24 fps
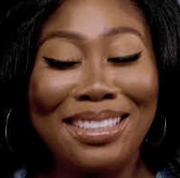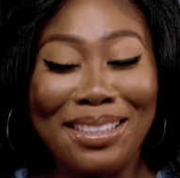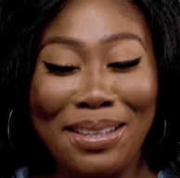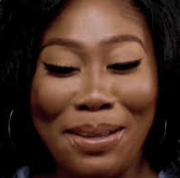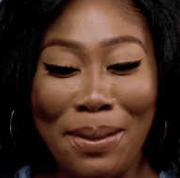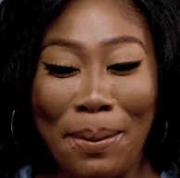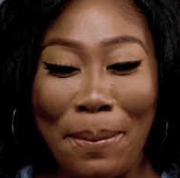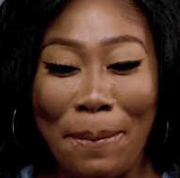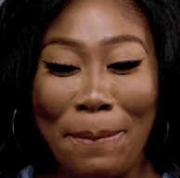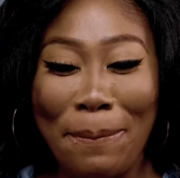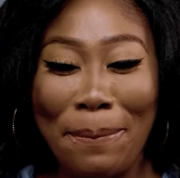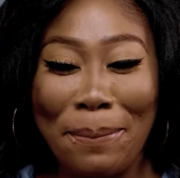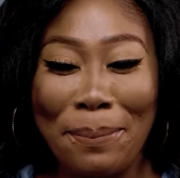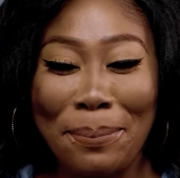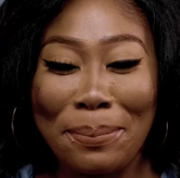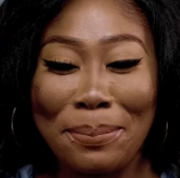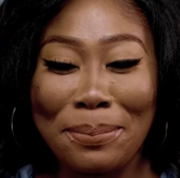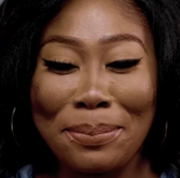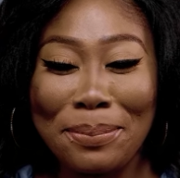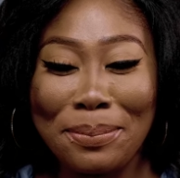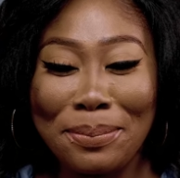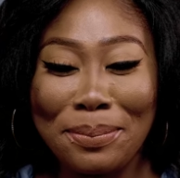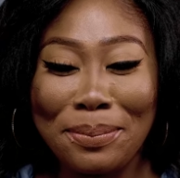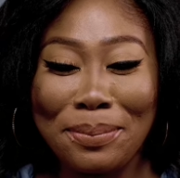
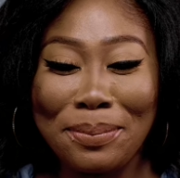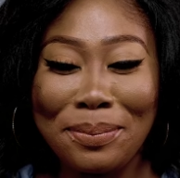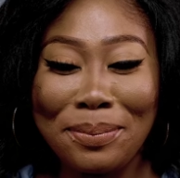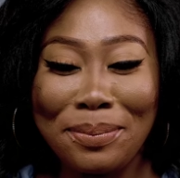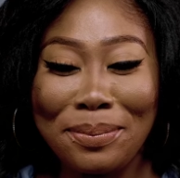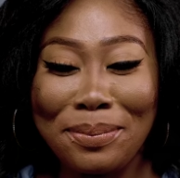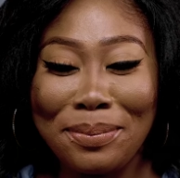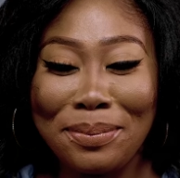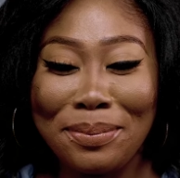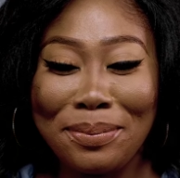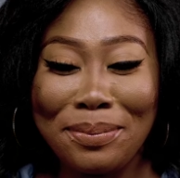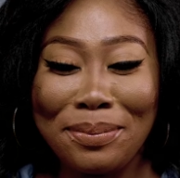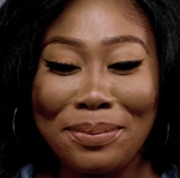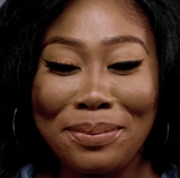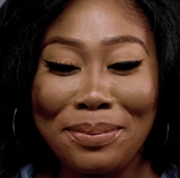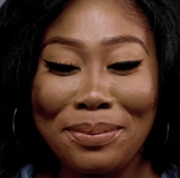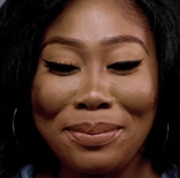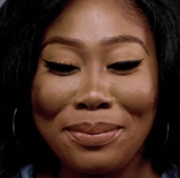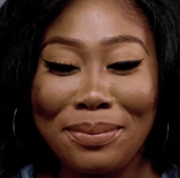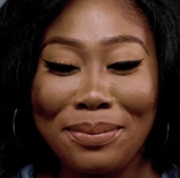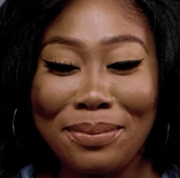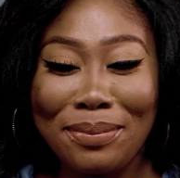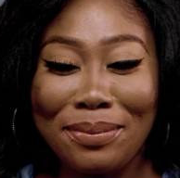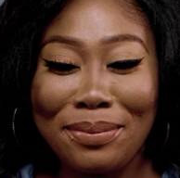
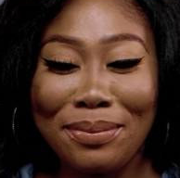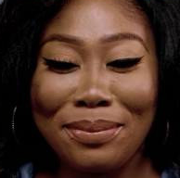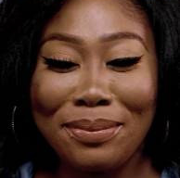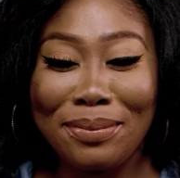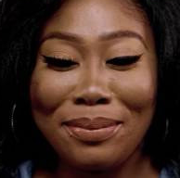(silence)